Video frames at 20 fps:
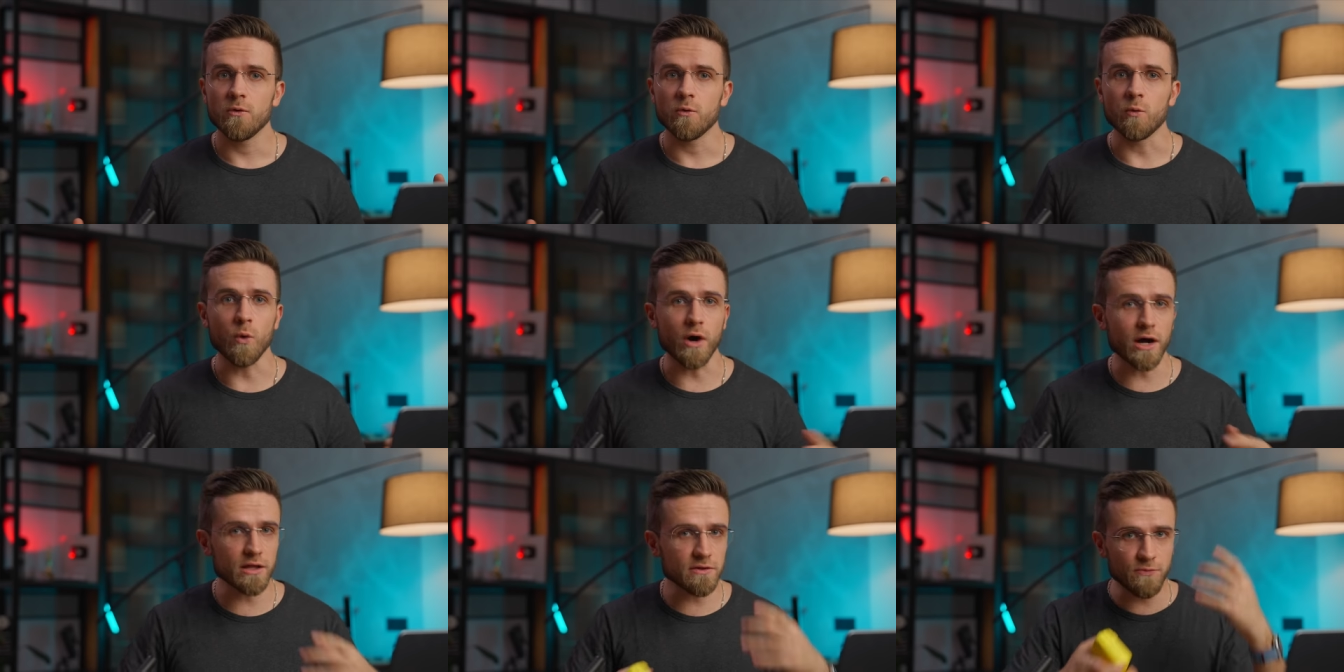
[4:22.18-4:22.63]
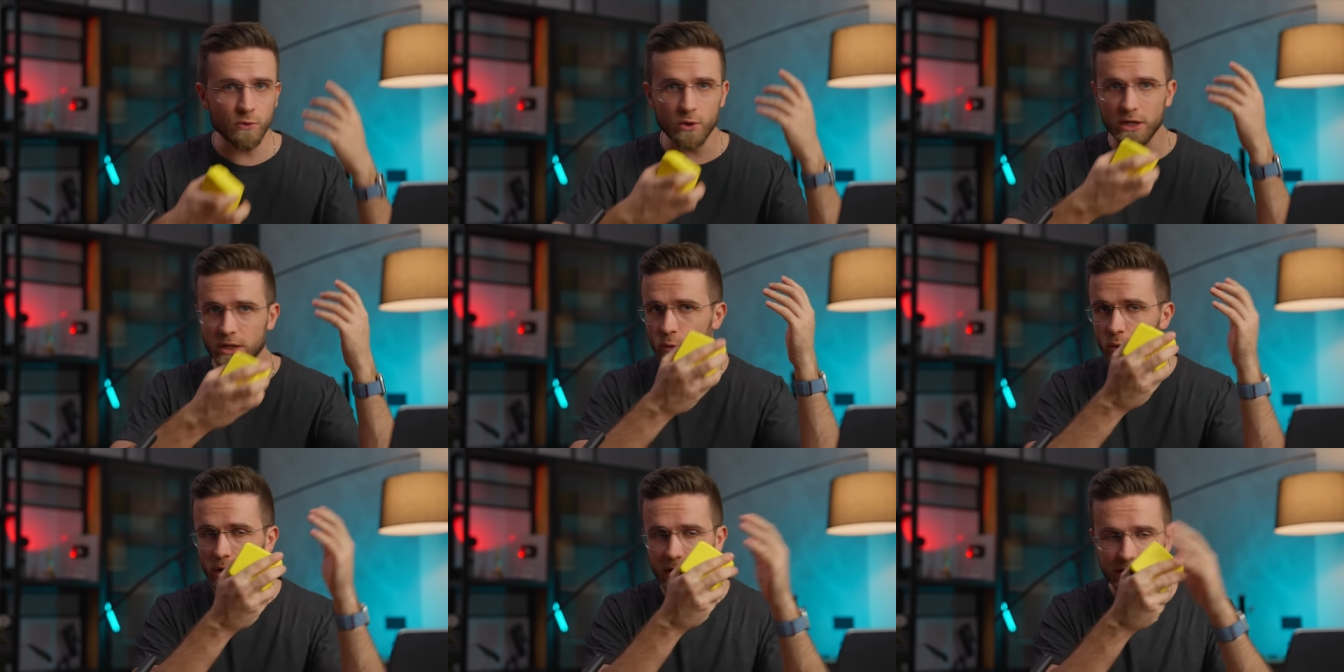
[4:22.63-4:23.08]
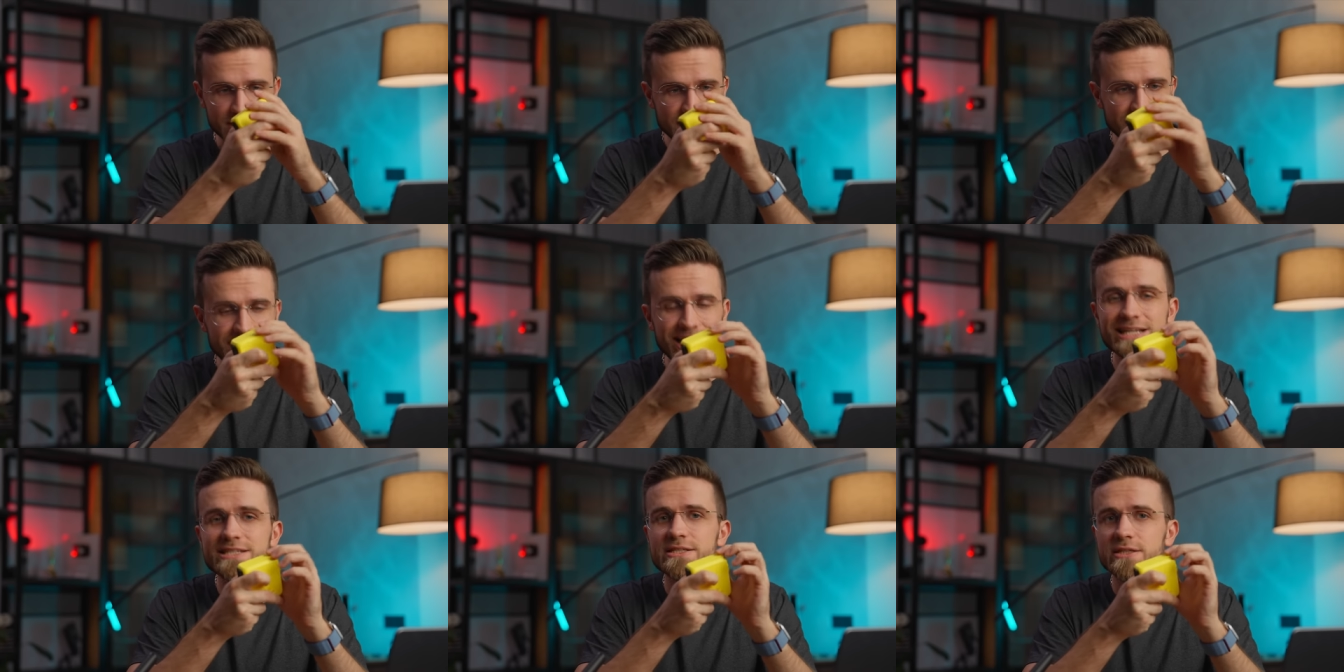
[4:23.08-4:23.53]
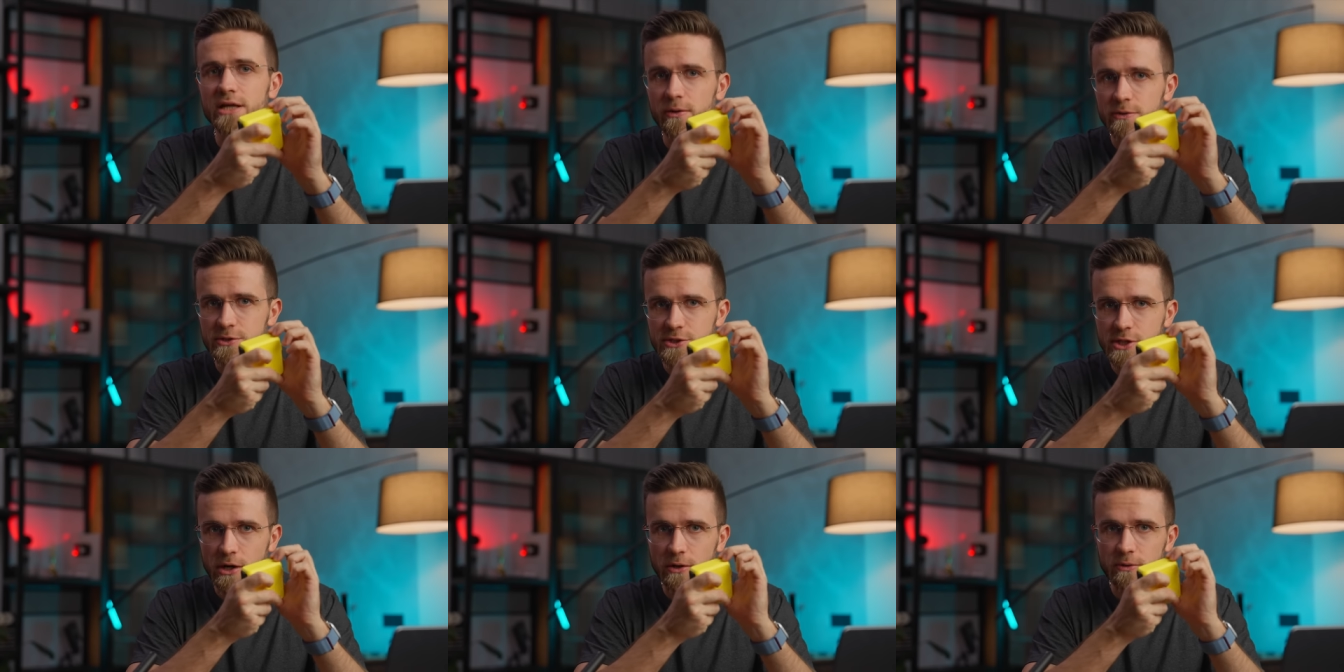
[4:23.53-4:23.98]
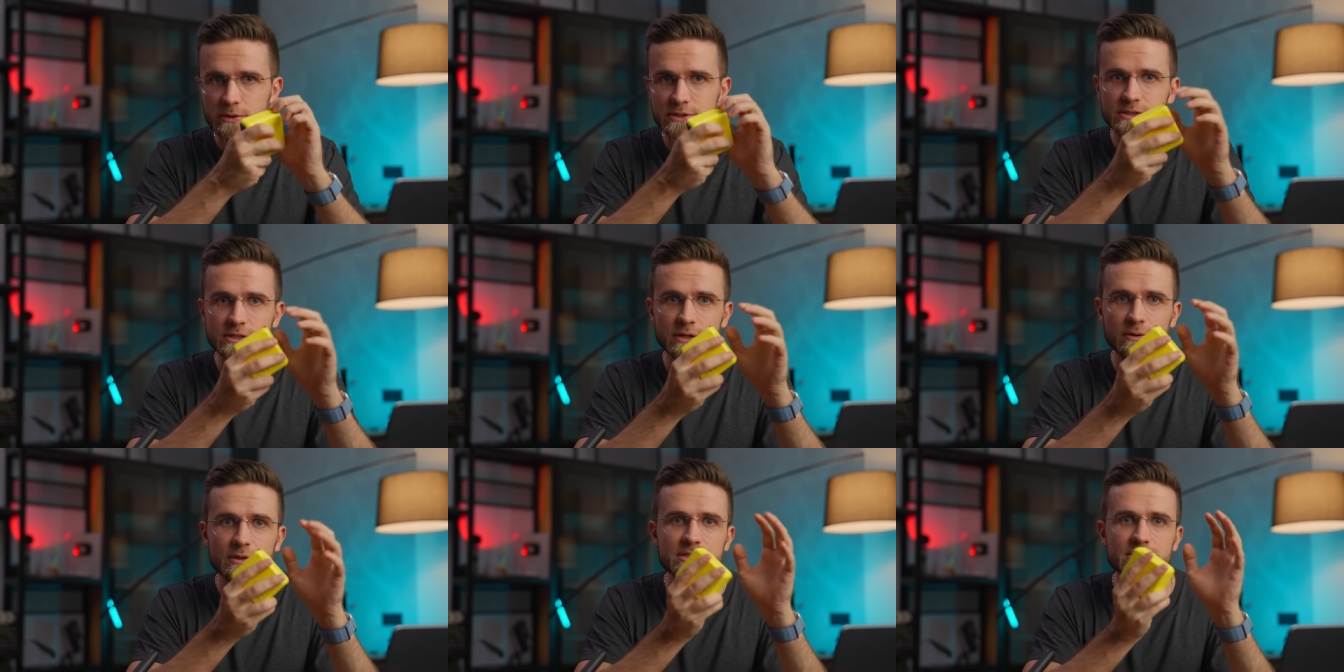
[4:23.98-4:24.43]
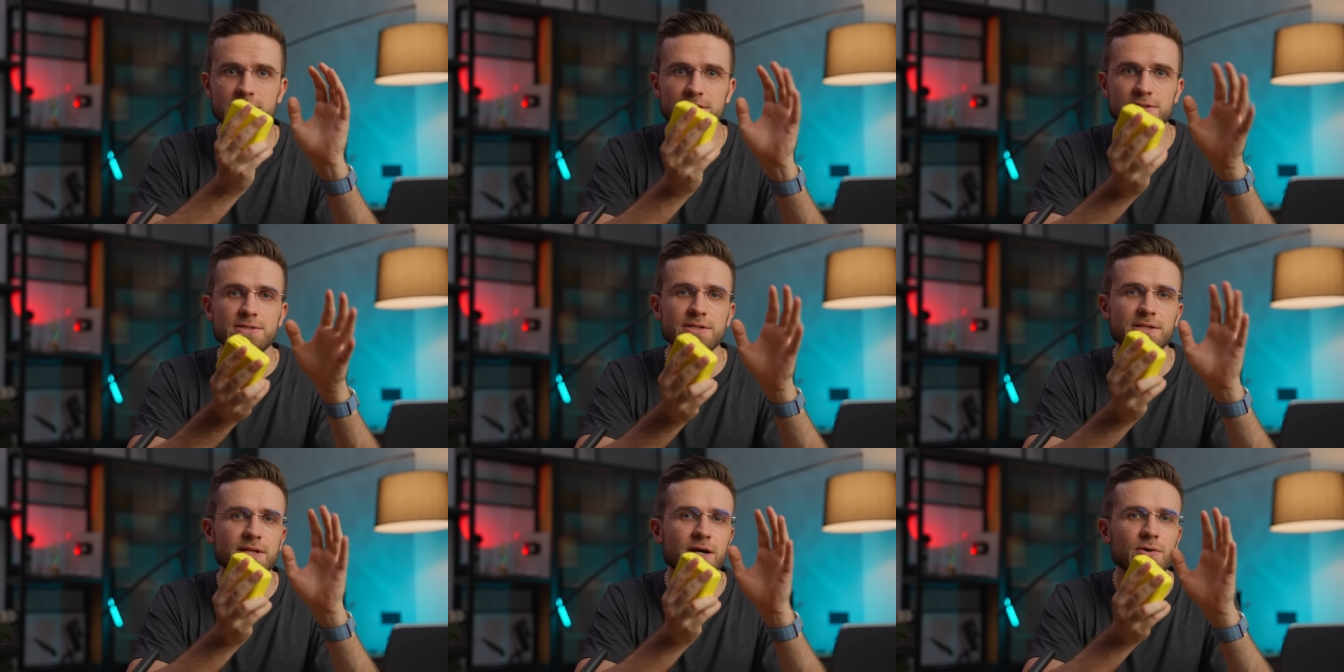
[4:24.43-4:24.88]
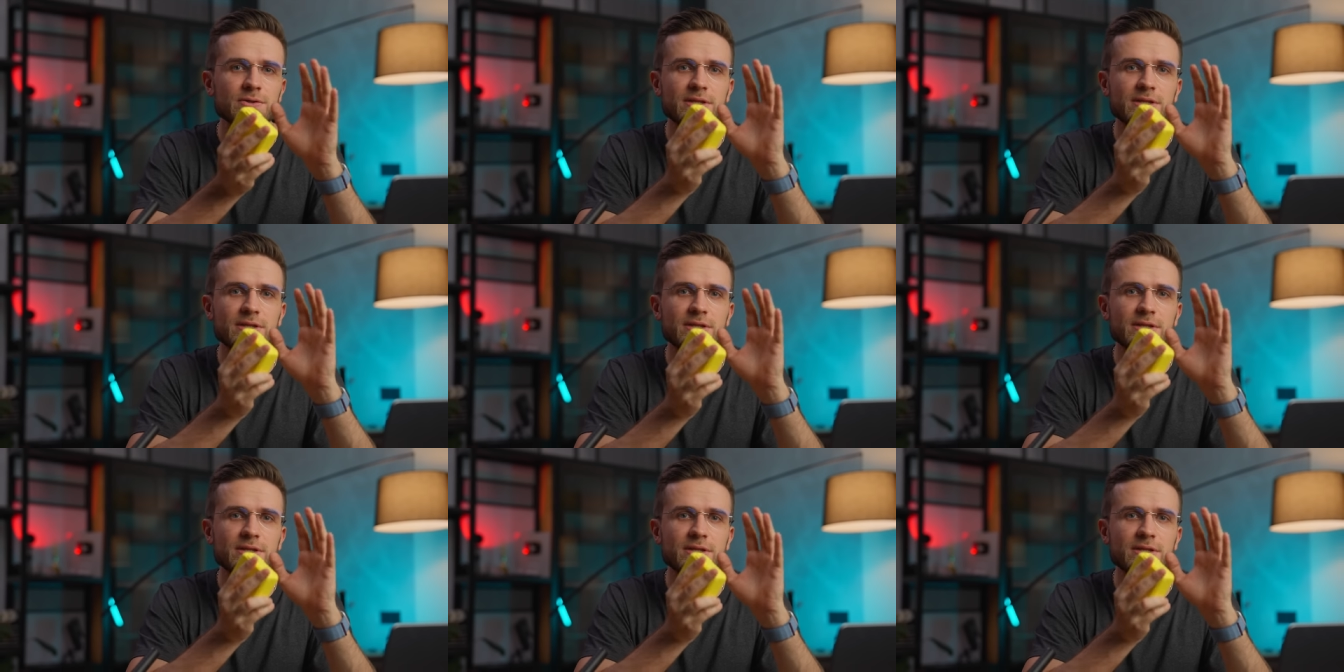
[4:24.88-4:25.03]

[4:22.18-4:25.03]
140 watts is no joke, so it's good to know